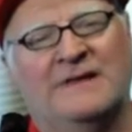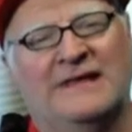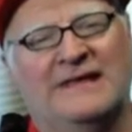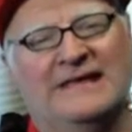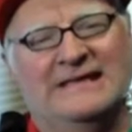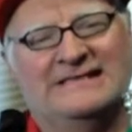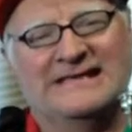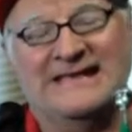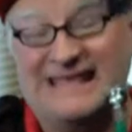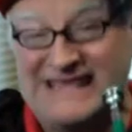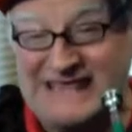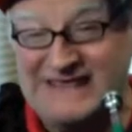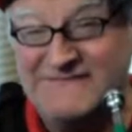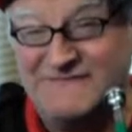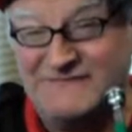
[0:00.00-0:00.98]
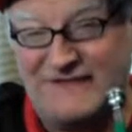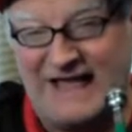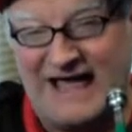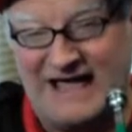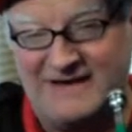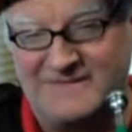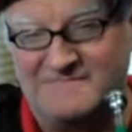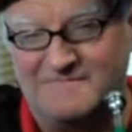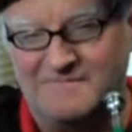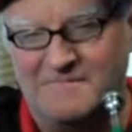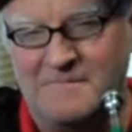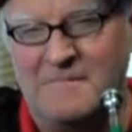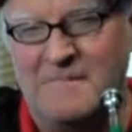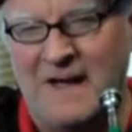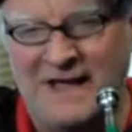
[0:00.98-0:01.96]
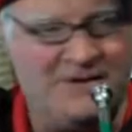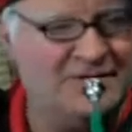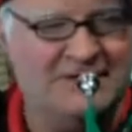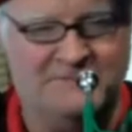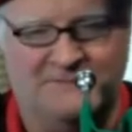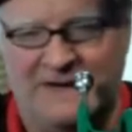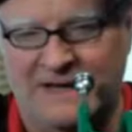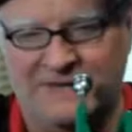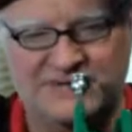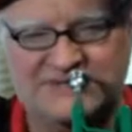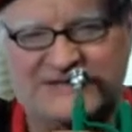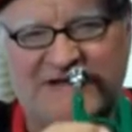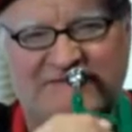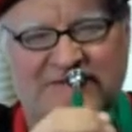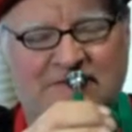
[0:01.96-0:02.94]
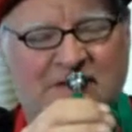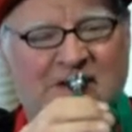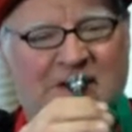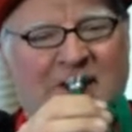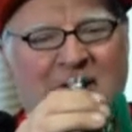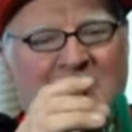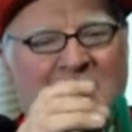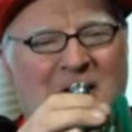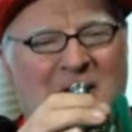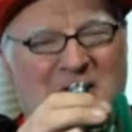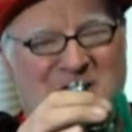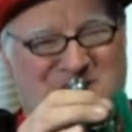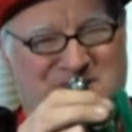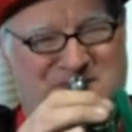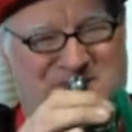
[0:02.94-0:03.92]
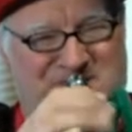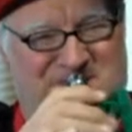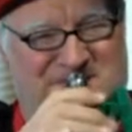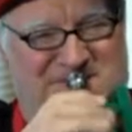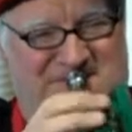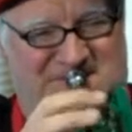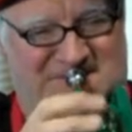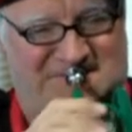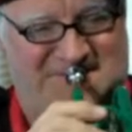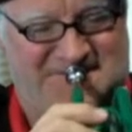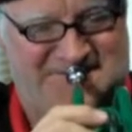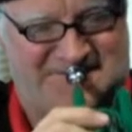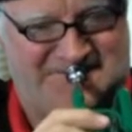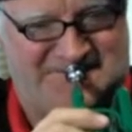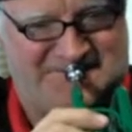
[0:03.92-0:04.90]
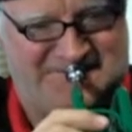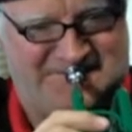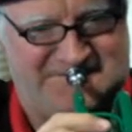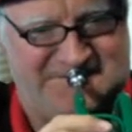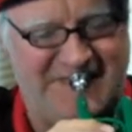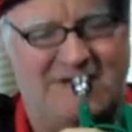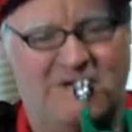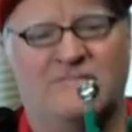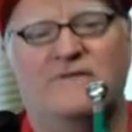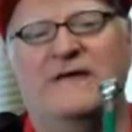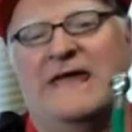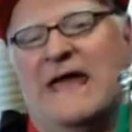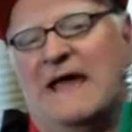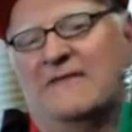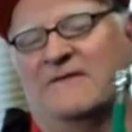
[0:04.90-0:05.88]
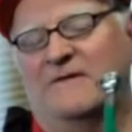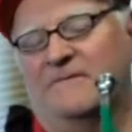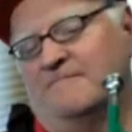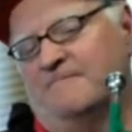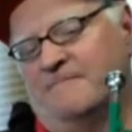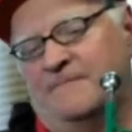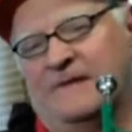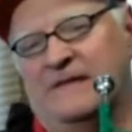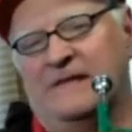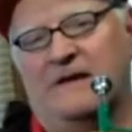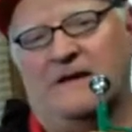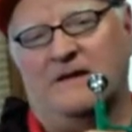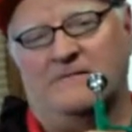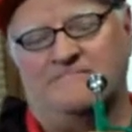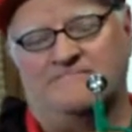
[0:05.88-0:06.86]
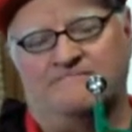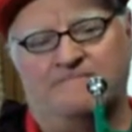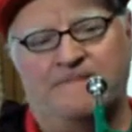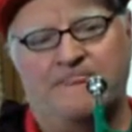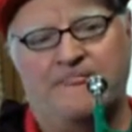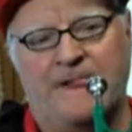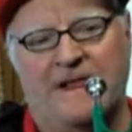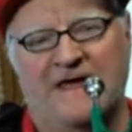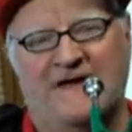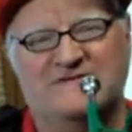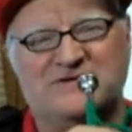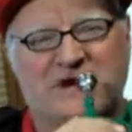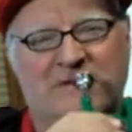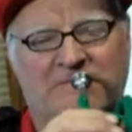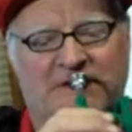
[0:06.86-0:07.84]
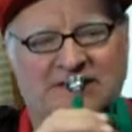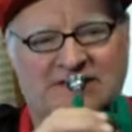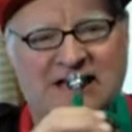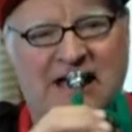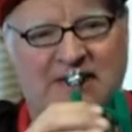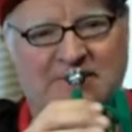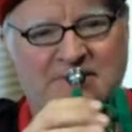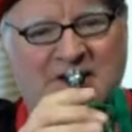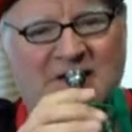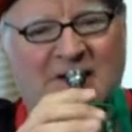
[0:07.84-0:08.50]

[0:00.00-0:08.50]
is an E flat minor 7th. And if we add the F sharp on top,